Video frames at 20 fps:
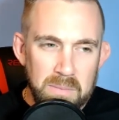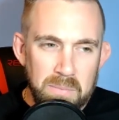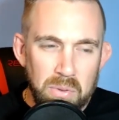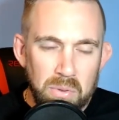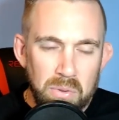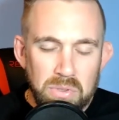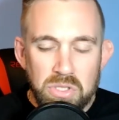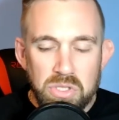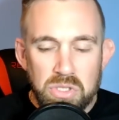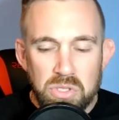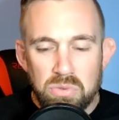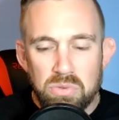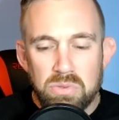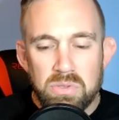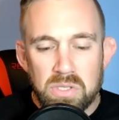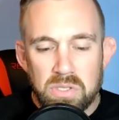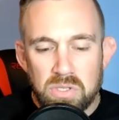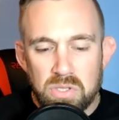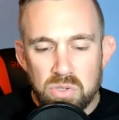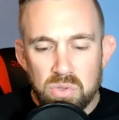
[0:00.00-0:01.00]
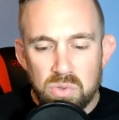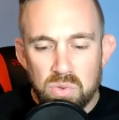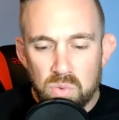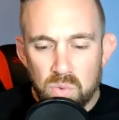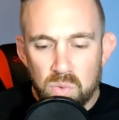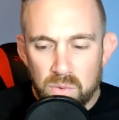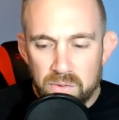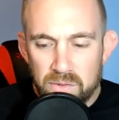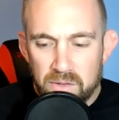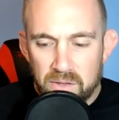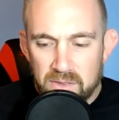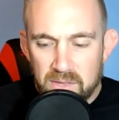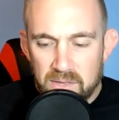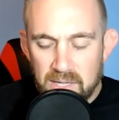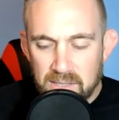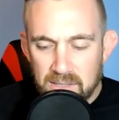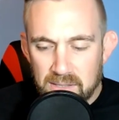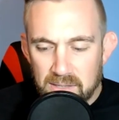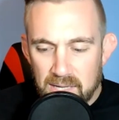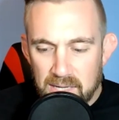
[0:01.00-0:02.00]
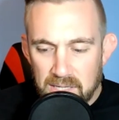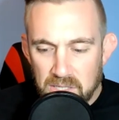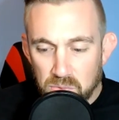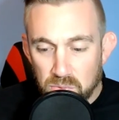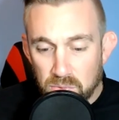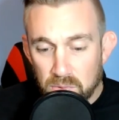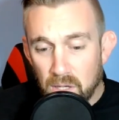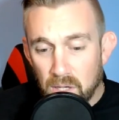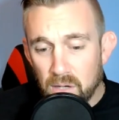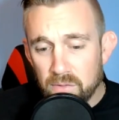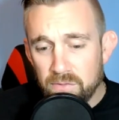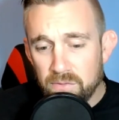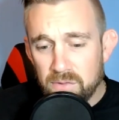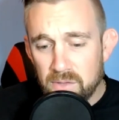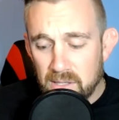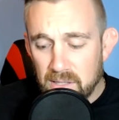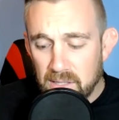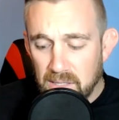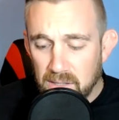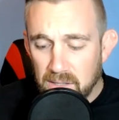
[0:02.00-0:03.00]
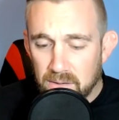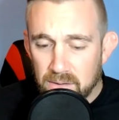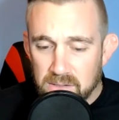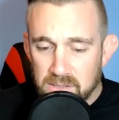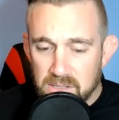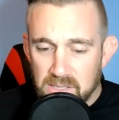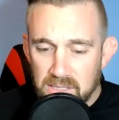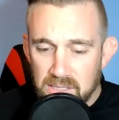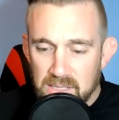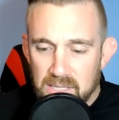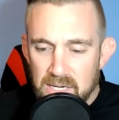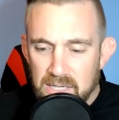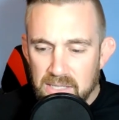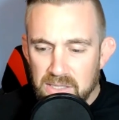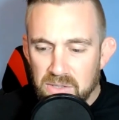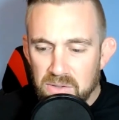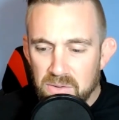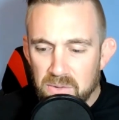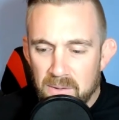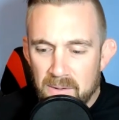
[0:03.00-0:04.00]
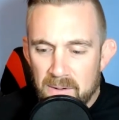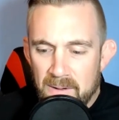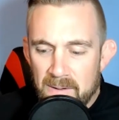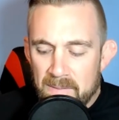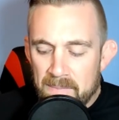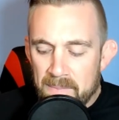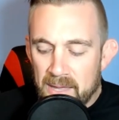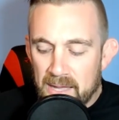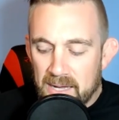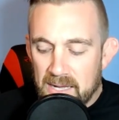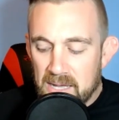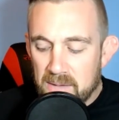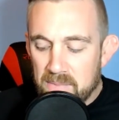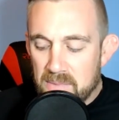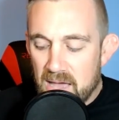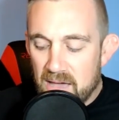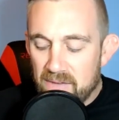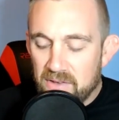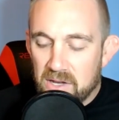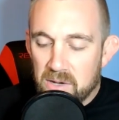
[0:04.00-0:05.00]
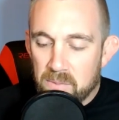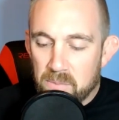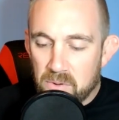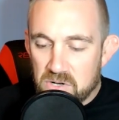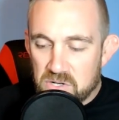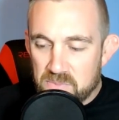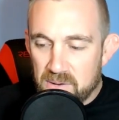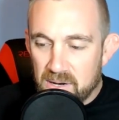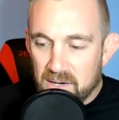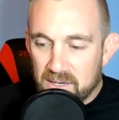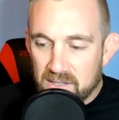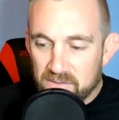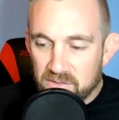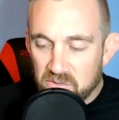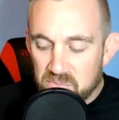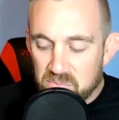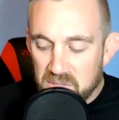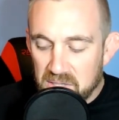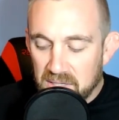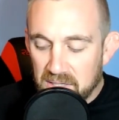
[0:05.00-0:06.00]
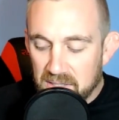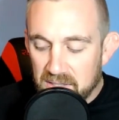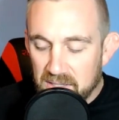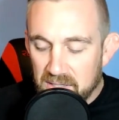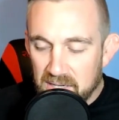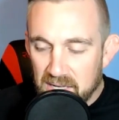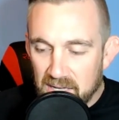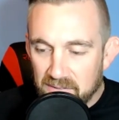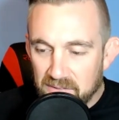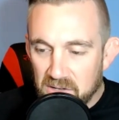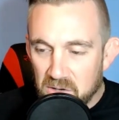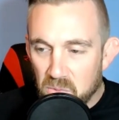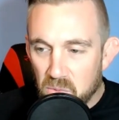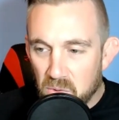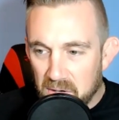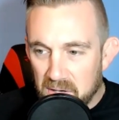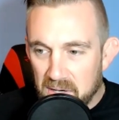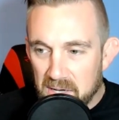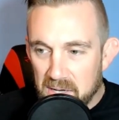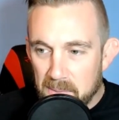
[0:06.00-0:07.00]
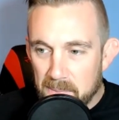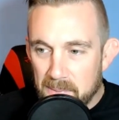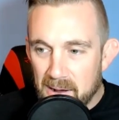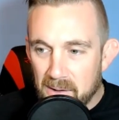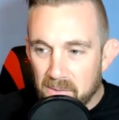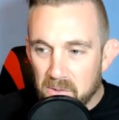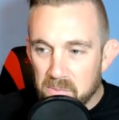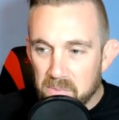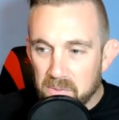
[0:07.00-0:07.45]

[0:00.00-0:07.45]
push you to do the thing that you loved and he could see that in you and him having a perspective of being in the navy and working at a power